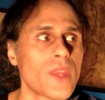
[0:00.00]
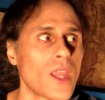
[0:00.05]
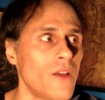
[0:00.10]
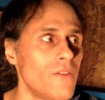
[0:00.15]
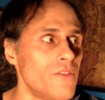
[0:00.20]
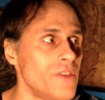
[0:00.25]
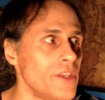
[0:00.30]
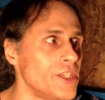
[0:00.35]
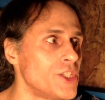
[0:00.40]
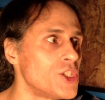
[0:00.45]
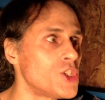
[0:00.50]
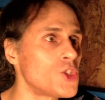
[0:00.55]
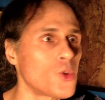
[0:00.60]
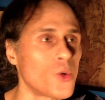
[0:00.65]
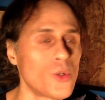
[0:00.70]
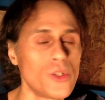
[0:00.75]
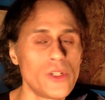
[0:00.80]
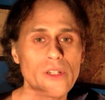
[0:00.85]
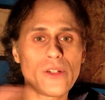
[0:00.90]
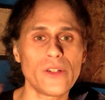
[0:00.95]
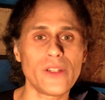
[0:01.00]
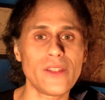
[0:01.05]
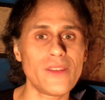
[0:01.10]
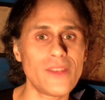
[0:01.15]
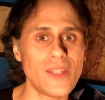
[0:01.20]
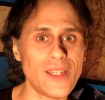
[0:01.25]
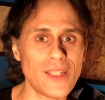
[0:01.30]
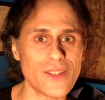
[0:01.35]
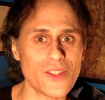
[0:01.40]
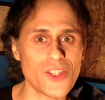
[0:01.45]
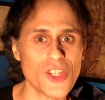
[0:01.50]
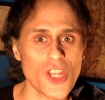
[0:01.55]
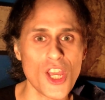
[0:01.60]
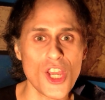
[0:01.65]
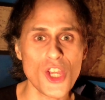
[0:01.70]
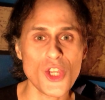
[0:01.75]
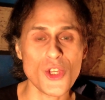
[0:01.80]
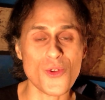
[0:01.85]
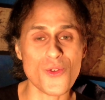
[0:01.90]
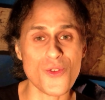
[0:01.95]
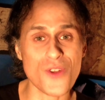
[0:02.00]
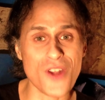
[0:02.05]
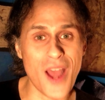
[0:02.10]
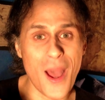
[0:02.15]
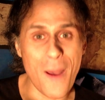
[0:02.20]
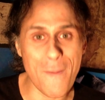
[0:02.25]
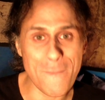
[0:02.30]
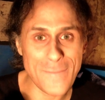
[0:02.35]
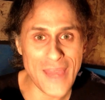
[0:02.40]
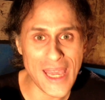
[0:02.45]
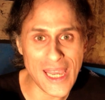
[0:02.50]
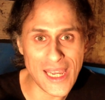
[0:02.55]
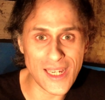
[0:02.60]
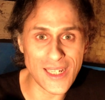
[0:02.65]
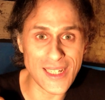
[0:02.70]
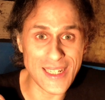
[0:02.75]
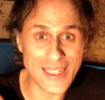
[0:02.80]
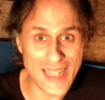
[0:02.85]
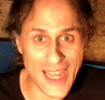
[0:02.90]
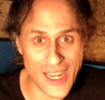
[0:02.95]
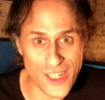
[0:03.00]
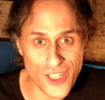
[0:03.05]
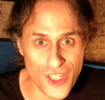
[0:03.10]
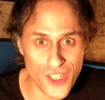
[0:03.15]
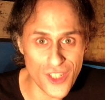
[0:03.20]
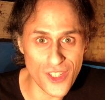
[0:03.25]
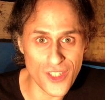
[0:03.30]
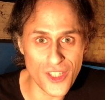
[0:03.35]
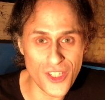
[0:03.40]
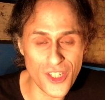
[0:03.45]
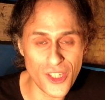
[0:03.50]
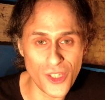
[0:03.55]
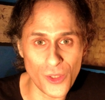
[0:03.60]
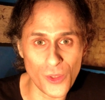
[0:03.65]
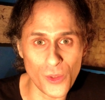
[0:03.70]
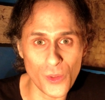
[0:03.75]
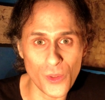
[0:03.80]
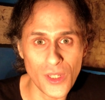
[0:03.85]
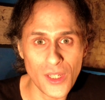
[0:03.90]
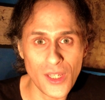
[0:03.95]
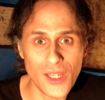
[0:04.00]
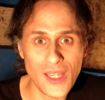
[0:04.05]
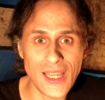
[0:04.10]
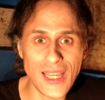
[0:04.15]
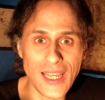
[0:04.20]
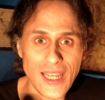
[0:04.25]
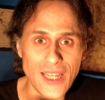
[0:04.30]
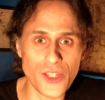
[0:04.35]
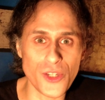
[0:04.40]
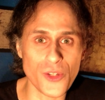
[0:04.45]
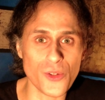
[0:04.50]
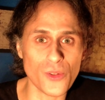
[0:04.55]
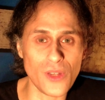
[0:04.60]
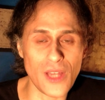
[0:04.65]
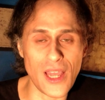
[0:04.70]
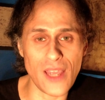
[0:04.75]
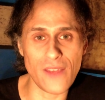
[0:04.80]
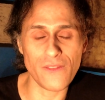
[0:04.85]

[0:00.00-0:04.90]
of the extraordinary things you're not paying attention to in your life